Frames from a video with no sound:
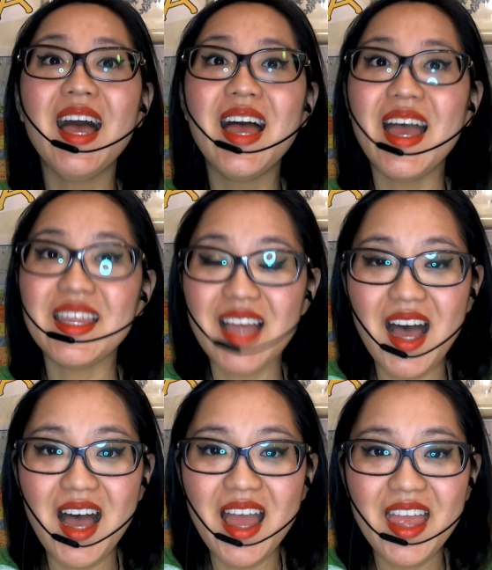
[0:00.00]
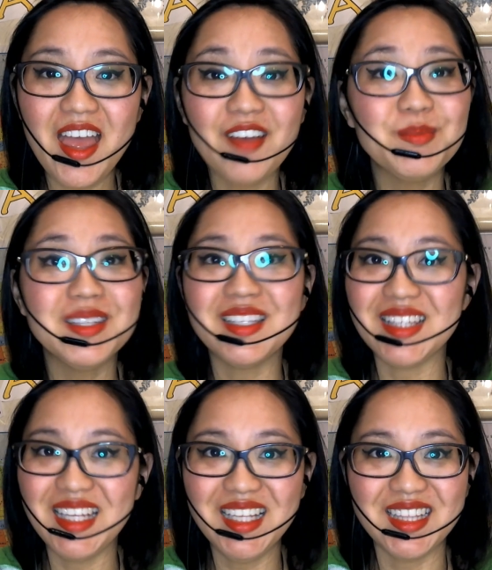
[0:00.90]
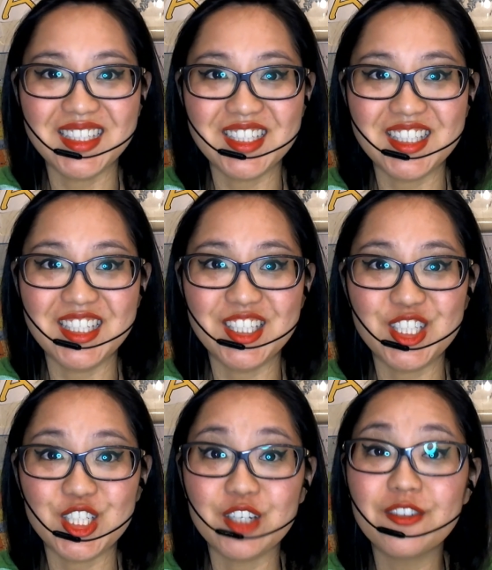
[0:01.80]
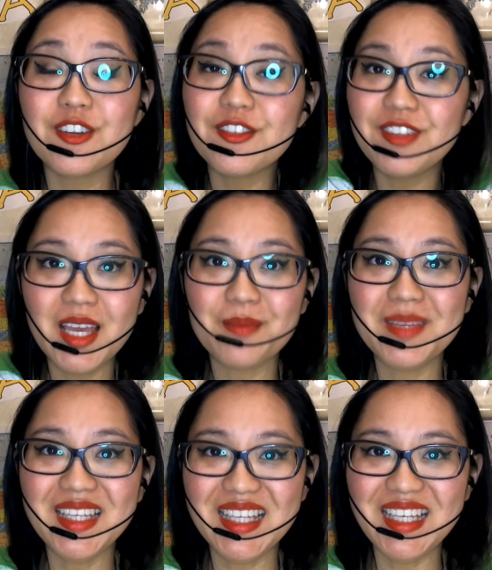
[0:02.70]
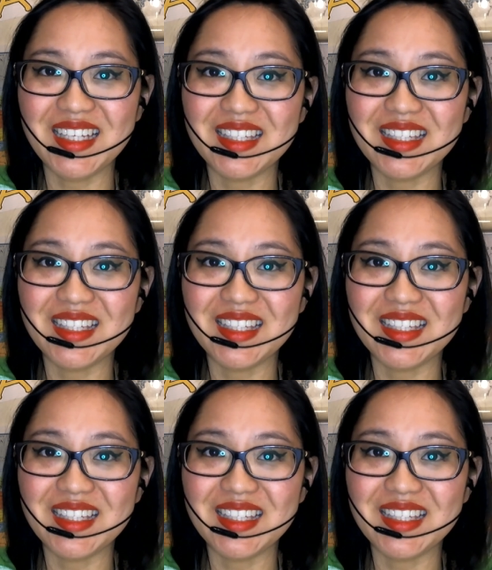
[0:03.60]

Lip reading: and I have been an English teacher for VIP Kid